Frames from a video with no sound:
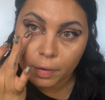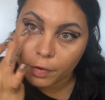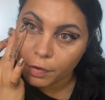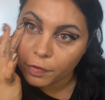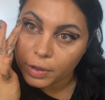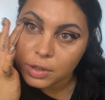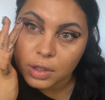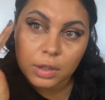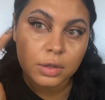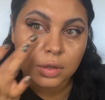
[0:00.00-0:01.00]
for
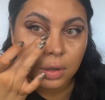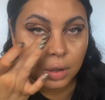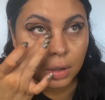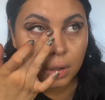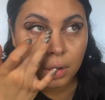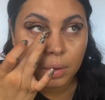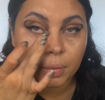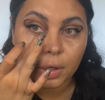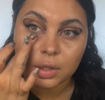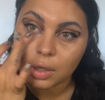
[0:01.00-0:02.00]
funsies,
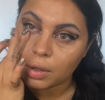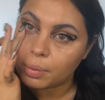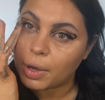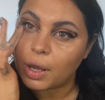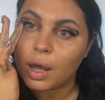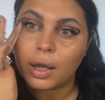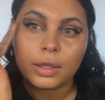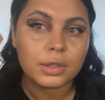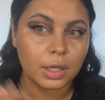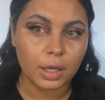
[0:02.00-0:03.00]
press it under my
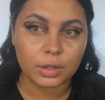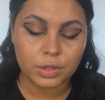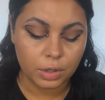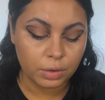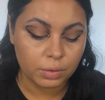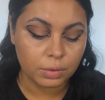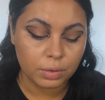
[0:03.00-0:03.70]
eye today too.